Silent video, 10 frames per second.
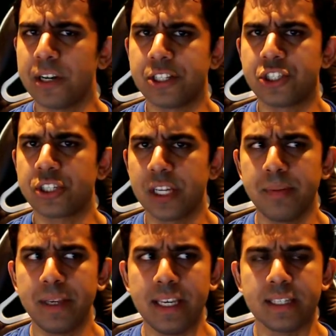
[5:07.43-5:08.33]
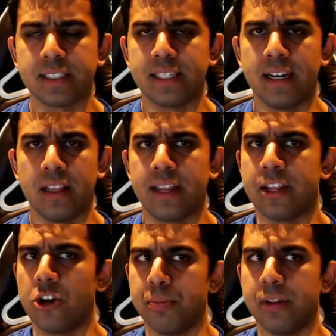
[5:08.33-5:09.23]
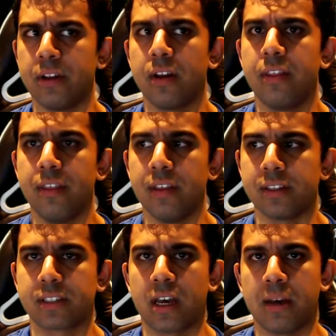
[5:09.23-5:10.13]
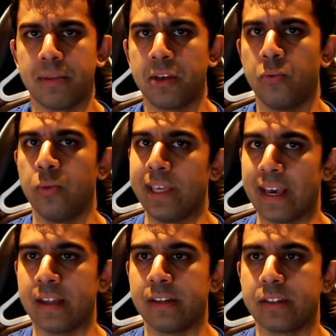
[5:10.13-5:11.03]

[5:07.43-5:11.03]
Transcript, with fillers: it's just going to be E S L N A Open this coming weekend.